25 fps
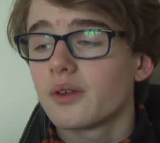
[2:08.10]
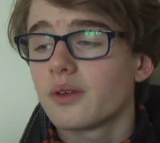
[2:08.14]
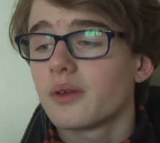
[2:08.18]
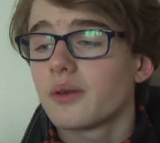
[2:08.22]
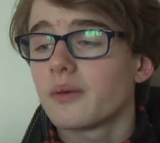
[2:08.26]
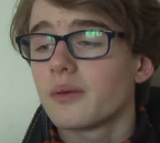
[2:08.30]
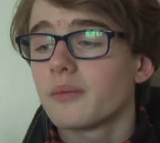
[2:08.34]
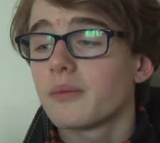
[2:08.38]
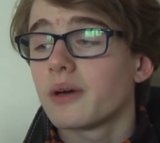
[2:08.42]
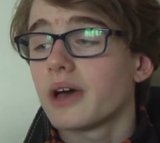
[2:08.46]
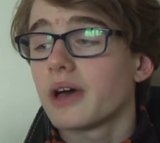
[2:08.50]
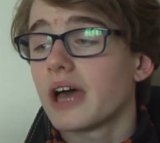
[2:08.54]

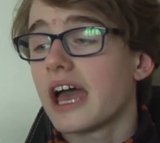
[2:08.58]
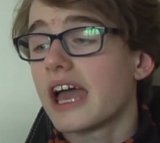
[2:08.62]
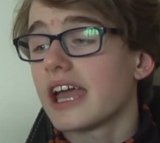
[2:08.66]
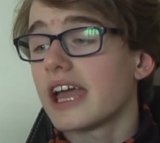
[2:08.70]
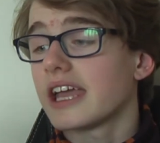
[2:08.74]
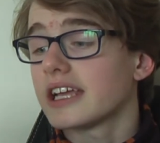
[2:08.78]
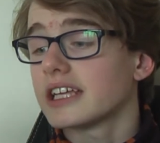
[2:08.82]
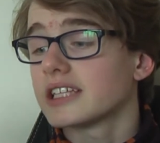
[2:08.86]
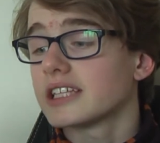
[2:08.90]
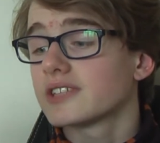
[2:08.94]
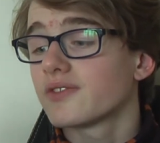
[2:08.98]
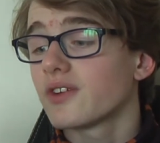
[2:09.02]
But hey,
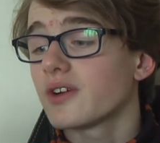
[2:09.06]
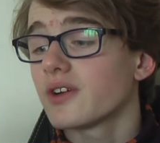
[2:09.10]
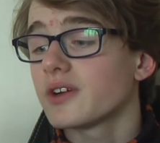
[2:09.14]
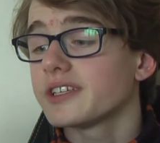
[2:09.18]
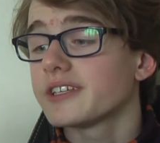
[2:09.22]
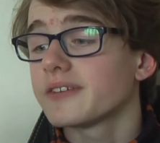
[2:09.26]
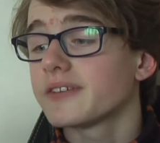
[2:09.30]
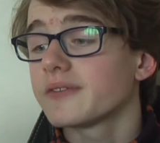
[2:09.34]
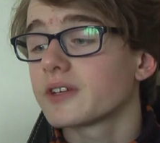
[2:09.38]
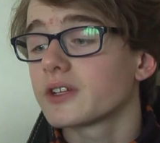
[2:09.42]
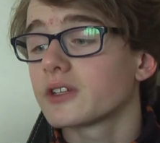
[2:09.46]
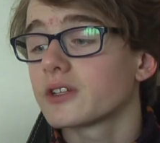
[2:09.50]
it's very
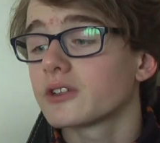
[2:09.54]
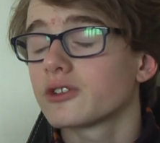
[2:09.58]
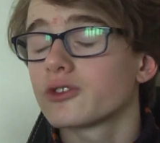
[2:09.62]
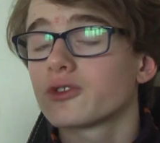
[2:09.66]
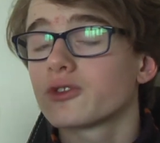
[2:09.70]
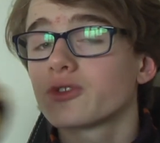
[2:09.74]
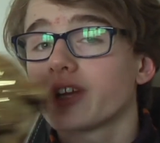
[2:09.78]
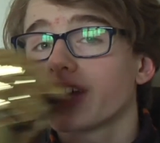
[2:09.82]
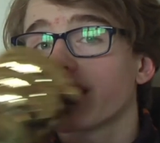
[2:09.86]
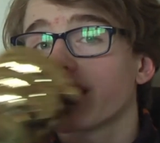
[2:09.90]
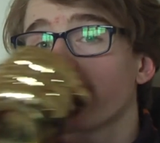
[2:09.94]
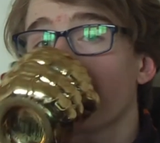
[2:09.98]
difficult to
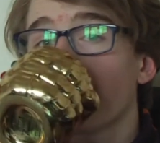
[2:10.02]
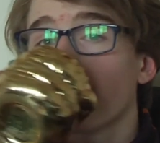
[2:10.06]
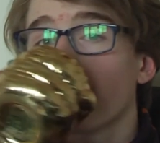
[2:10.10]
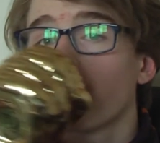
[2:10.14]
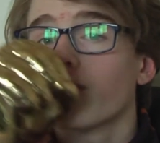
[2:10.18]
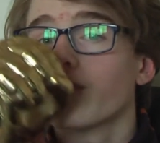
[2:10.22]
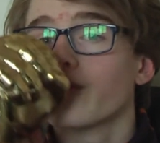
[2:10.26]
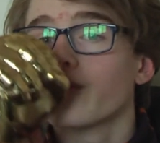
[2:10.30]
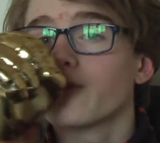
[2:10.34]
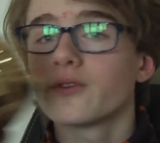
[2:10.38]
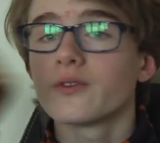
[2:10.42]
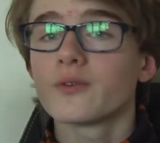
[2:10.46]
drink out of.
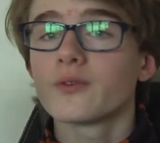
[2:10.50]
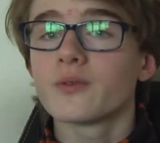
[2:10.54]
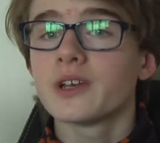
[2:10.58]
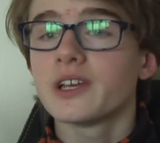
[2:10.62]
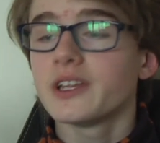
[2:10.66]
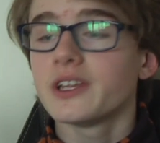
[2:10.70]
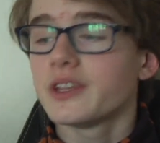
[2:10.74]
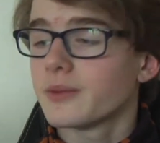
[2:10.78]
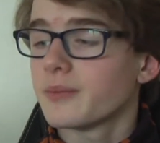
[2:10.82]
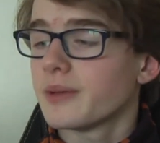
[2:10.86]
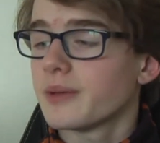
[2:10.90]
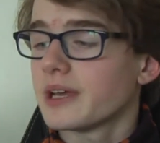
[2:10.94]
Really,
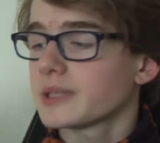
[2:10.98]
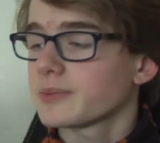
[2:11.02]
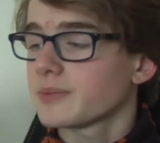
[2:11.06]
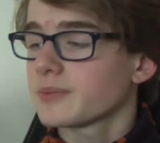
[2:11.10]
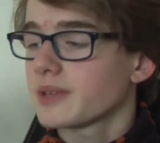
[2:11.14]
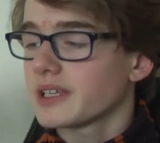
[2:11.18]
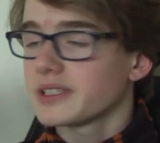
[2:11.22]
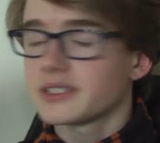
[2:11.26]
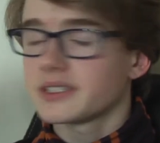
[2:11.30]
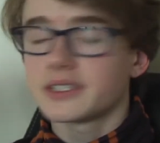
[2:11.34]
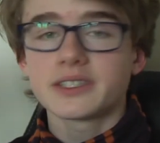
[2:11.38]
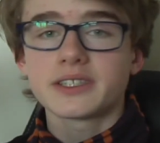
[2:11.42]
the best
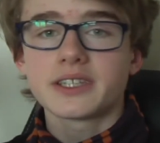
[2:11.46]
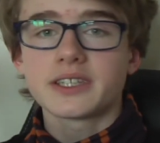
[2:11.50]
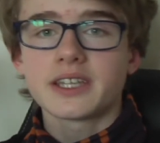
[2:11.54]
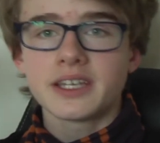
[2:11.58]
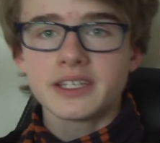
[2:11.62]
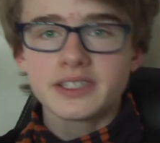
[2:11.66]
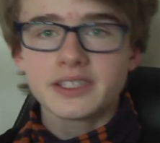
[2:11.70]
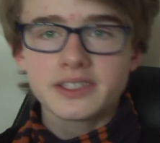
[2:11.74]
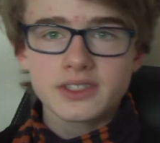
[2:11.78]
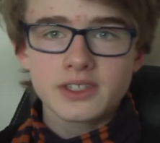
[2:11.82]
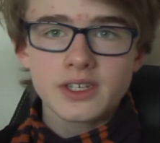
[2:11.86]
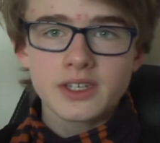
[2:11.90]
place is
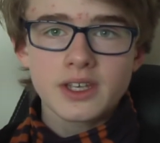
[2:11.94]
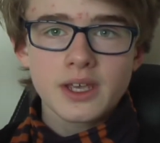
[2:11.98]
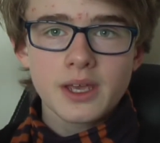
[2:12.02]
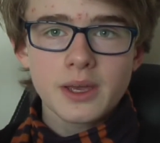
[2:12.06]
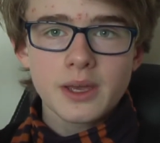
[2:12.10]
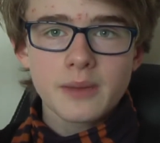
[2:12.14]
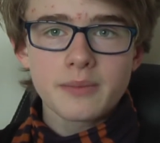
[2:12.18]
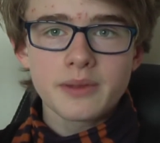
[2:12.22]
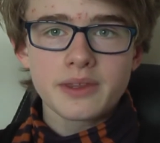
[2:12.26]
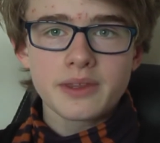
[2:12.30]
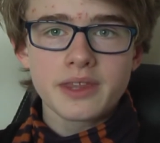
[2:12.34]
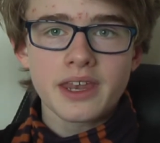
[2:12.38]
this,
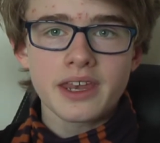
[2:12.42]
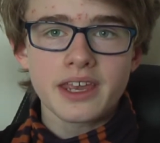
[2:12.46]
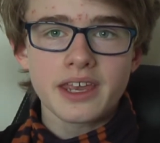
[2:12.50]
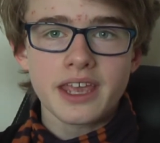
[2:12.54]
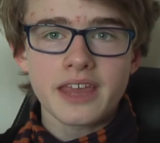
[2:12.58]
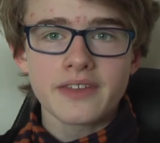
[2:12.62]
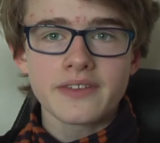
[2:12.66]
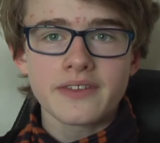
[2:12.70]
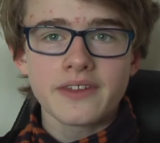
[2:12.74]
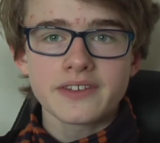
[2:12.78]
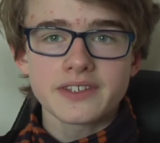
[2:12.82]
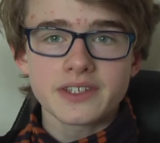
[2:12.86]
but then again,
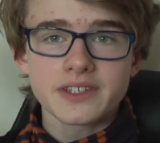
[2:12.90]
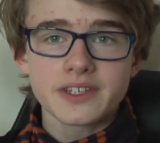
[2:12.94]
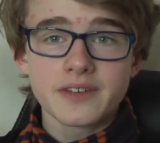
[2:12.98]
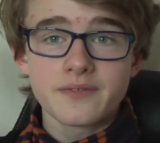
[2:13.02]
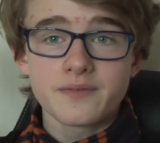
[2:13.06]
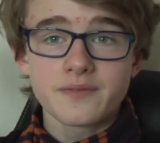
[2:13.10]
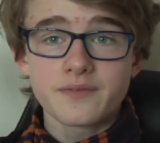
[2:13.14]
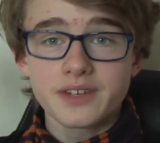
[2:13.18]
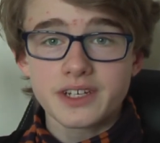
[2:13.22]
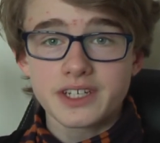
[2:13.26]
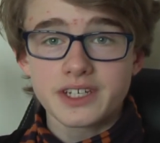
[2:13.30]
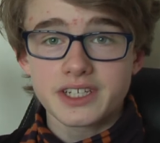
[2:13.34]
there's an
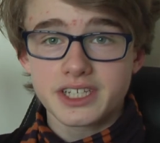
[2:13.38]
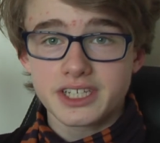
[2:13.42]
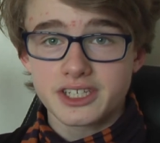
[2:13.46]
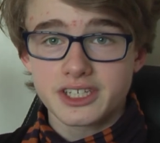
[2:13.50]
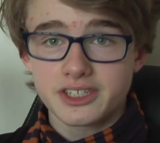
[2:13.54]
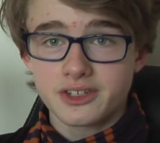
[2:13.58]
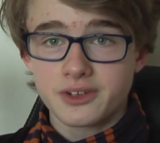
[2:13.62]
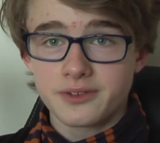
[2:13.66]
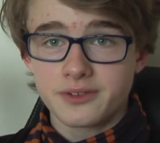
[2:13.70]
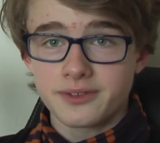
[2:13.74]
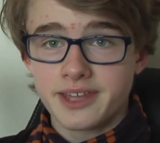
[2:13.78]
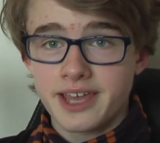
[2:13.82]
infinity
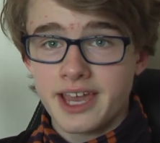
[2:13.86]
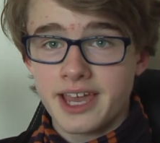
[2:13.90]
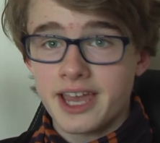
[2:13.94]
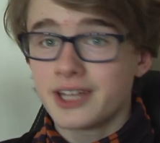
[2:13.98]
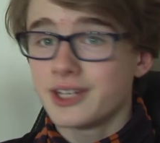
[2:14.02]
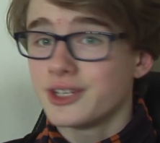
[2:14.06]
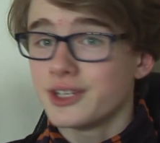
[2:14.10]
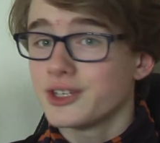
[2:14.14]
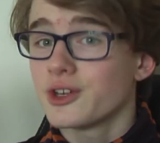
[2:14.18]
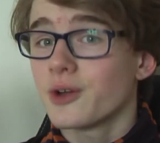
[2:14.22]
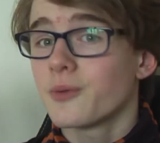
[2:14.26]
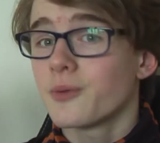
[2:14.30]
stone there, and
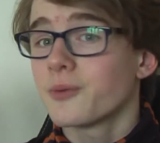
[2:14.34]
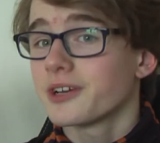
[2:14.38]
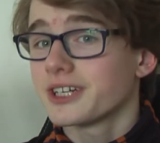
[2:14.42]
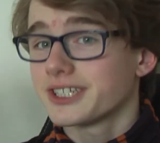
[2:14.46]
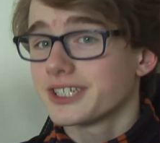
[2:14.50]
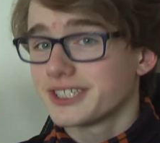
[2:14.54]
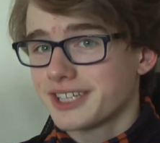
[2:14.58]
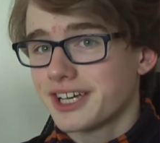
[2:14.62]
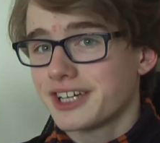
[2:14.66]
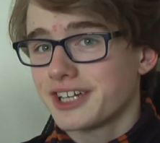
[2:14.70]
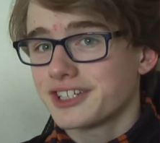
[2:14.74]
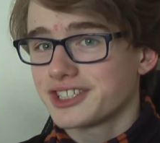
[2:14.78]
you don't want to
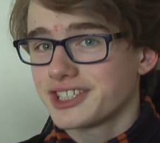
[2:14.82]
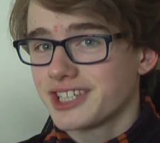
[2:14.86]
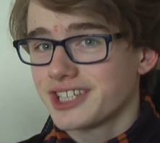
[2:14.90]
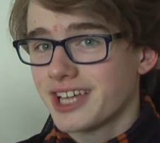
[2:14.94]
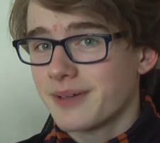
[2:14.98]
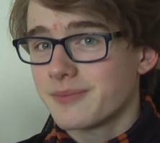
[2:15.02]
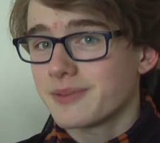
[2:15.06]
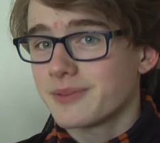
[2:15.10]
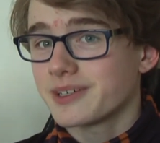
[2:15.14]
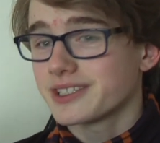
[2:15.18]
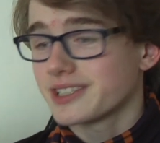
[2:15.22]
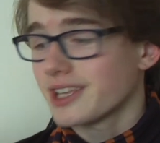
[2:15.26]
touch that
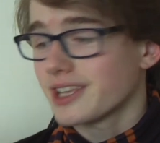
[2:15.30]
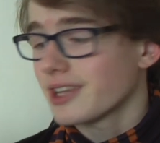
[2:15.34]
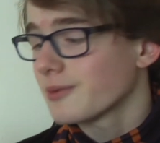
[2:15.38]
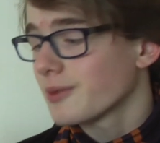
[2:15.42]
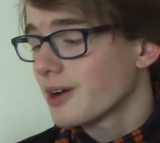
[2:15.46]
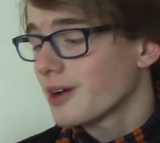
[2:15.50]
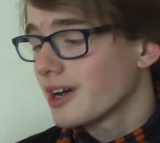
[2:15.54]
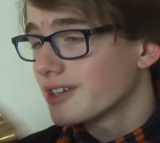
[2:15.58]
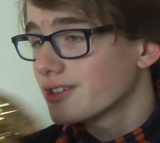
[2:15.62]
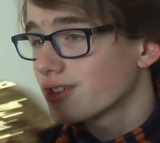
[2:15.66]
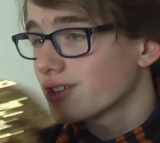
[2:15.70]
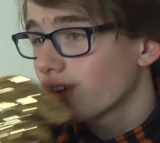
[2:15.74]
because
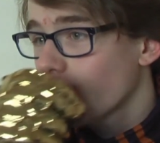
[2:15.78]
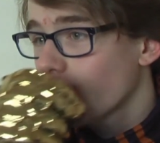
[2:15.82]
otherwise.